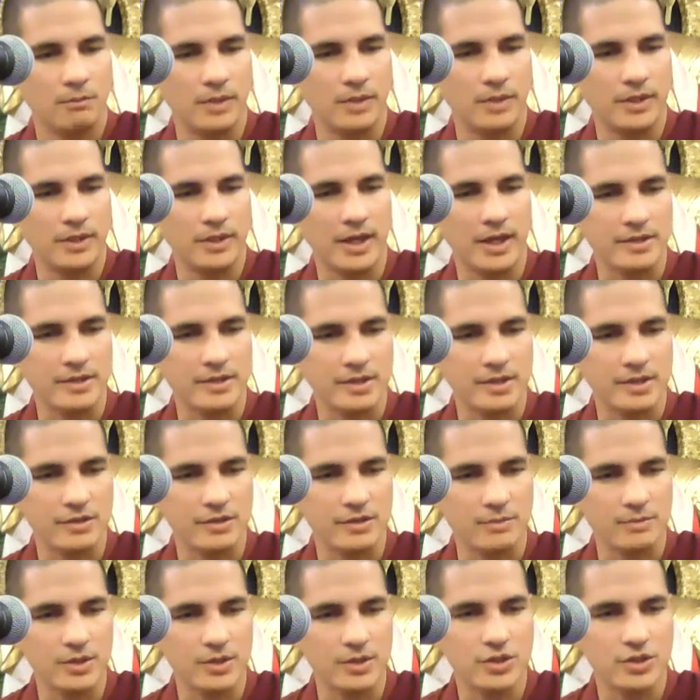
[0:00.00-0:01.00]
But yeah, as
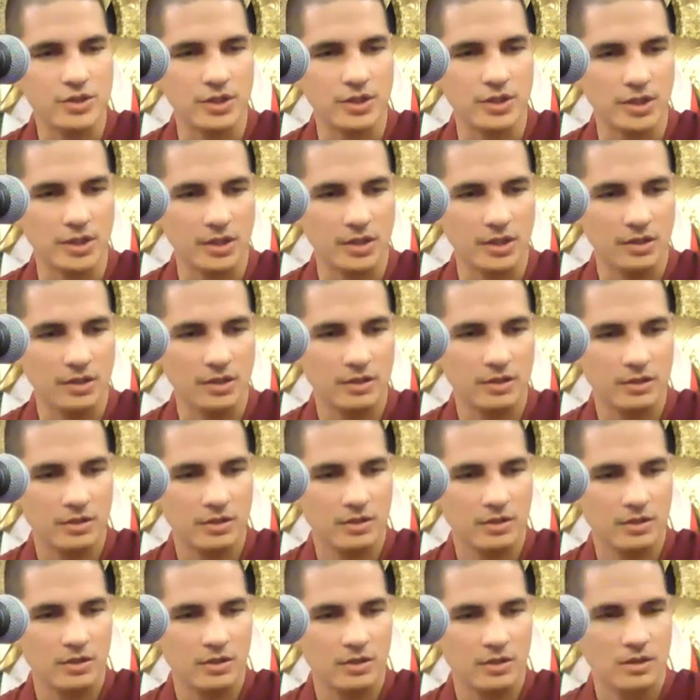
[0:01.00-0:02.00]
I was mentioning,
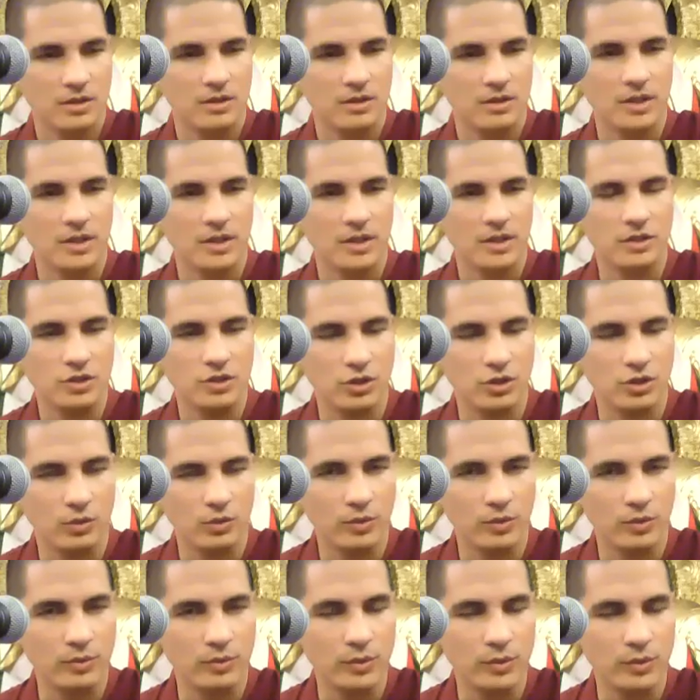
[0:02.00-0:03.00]
then, you know,
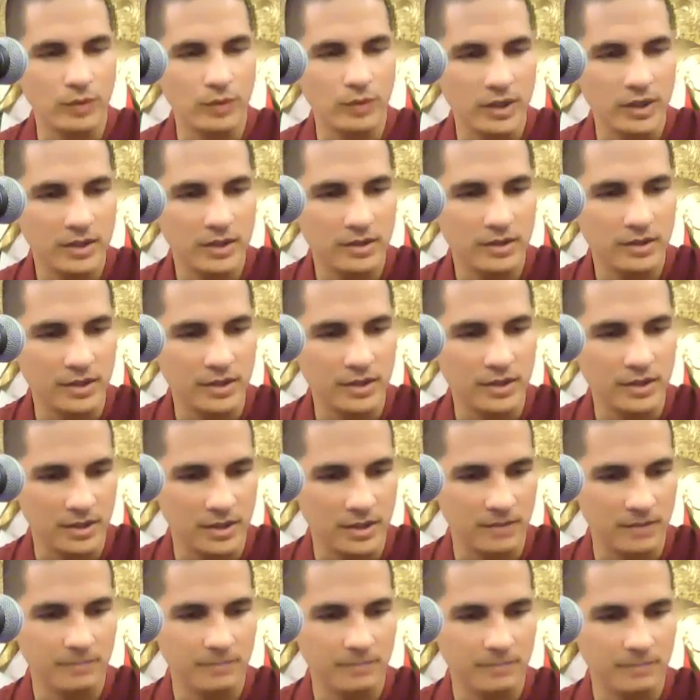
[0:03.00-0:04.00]
when we read
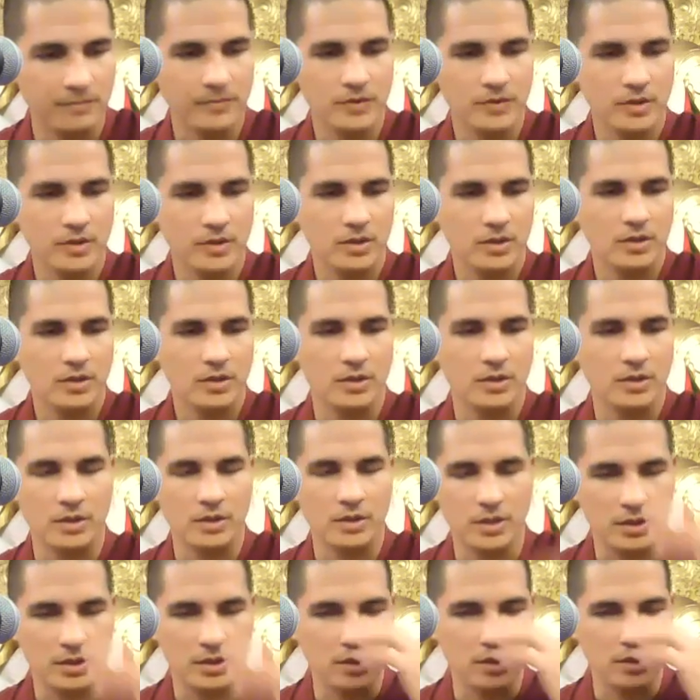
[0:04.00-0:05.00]

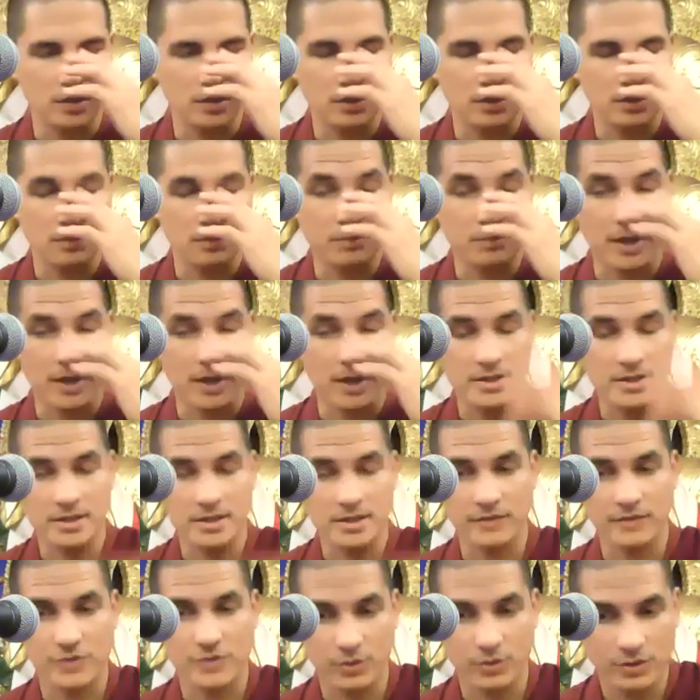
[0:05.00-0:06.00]
the past
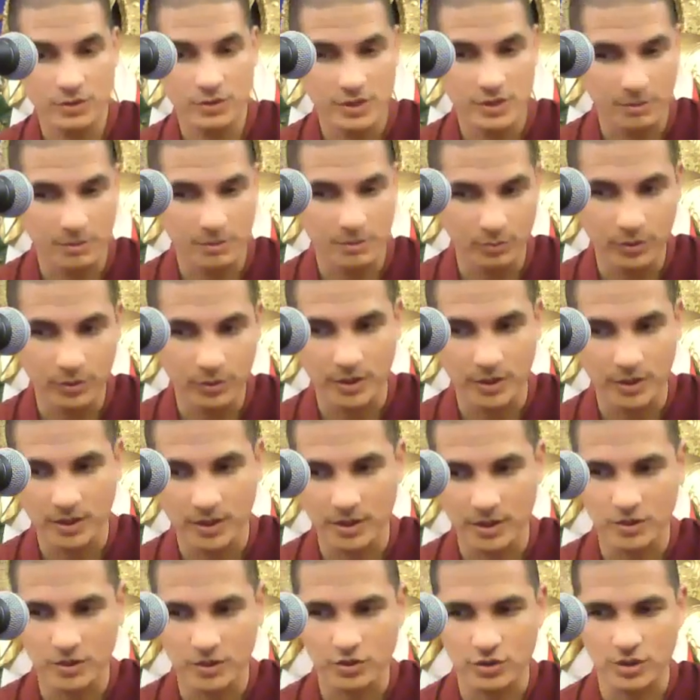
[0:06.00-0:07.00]
life stories of Buddha,
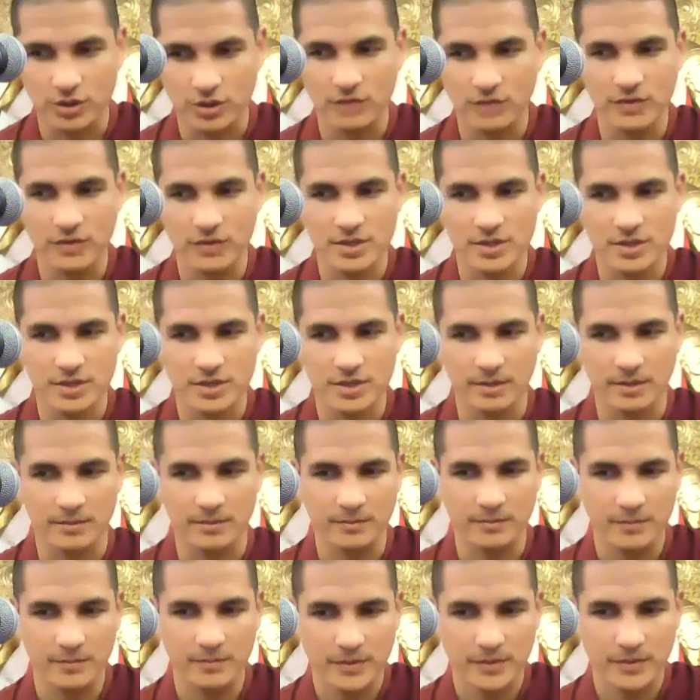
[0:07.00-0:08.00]
it should give us
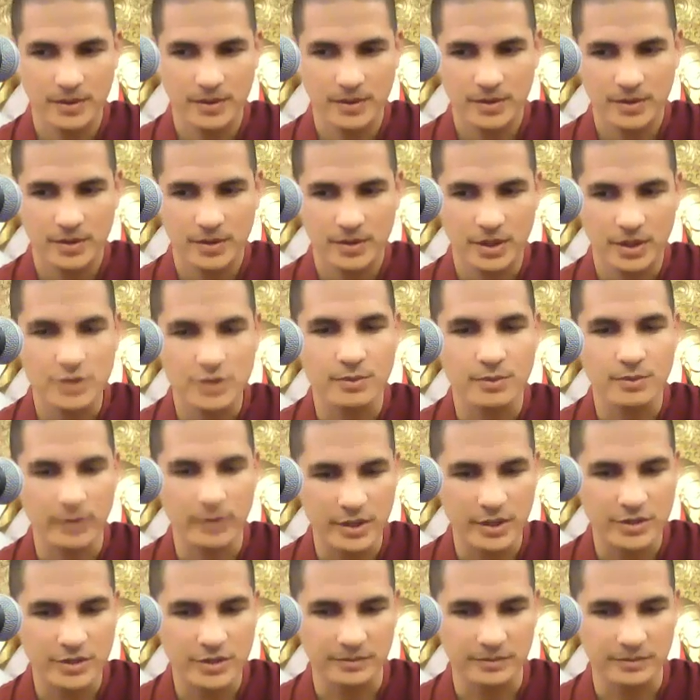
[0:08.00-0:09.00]
some
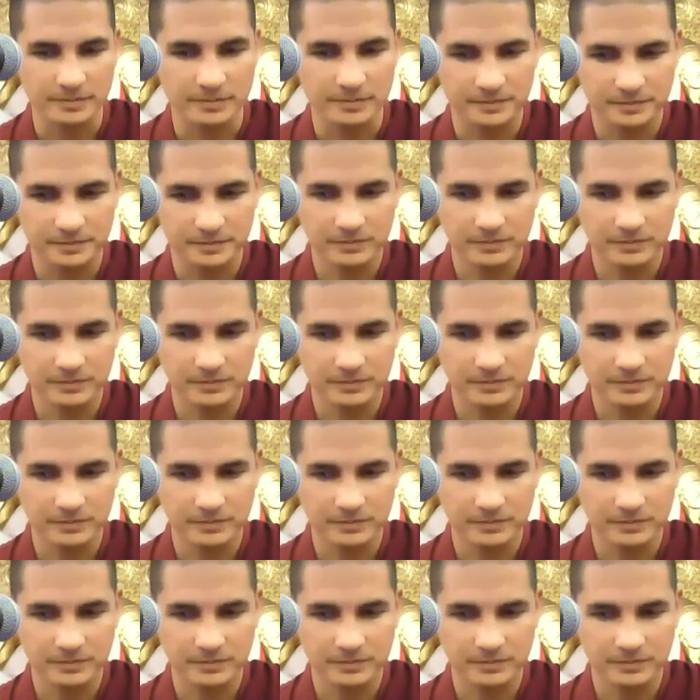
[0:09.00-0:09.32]
inspiration.